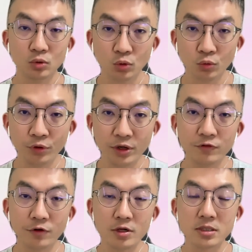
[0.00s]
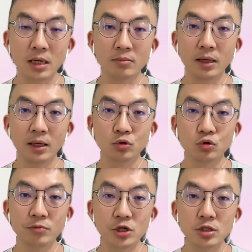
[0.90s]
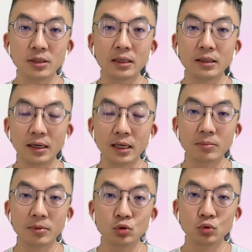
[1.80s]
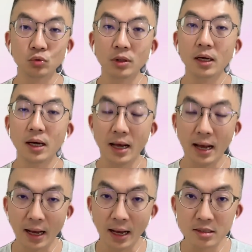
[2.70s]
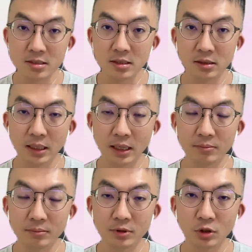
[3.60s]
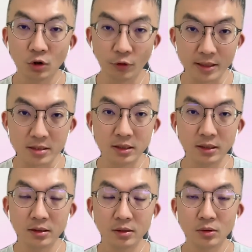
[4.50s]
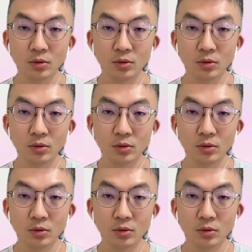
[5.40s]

to reinforce them, and to make sure that they are able to answer them correctly